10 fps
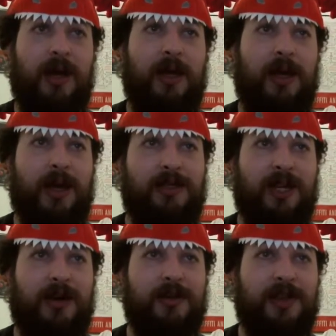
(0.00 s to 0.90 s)
Yeah,
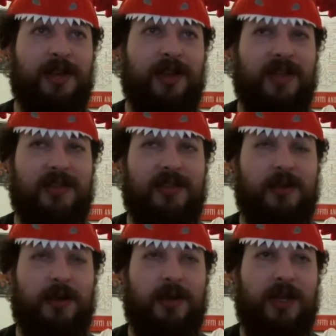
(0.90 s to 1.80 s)
Shadow Song. That's the
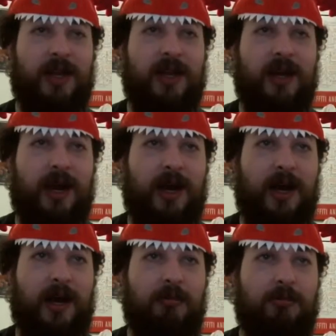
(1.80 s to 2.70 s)
sort of thing.
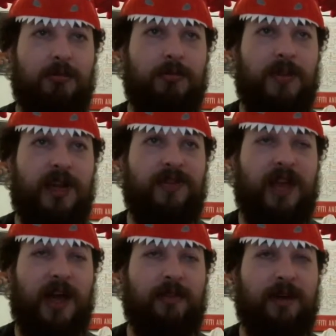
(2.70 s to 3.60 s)
If
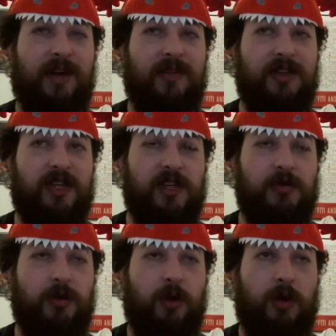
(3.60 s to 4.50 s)
they ever give us
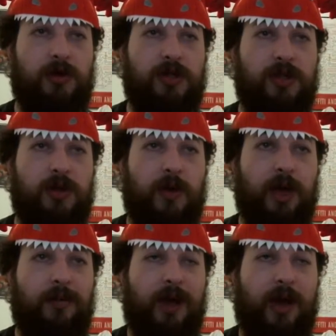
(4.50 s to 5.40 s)
control
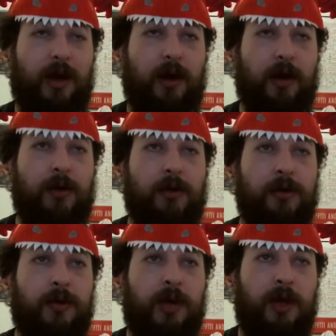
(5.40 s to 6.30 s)
to make our
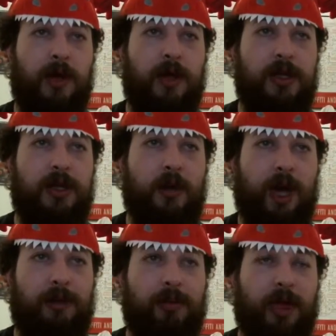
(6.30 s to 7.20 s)
own
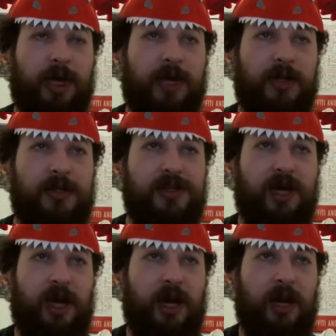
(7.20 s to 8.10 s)
UI plugins,
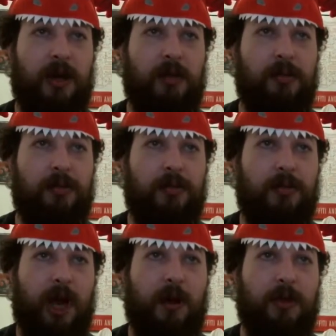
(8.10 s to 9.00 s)

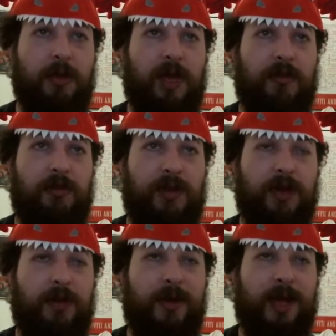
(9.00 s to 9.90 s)
I would love to be
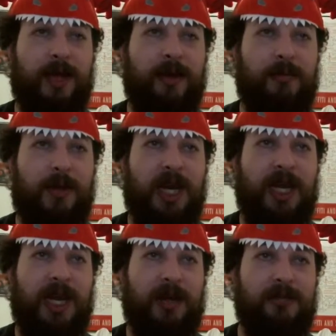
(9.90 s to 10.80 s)
able to make
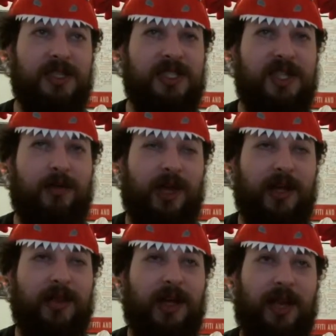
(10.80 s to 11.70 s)
mini games and stuff
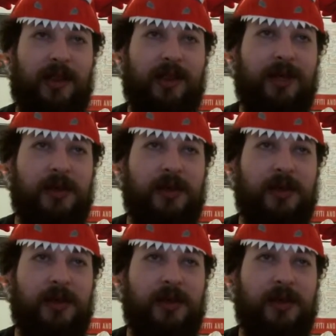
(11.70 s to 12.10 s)
like that that then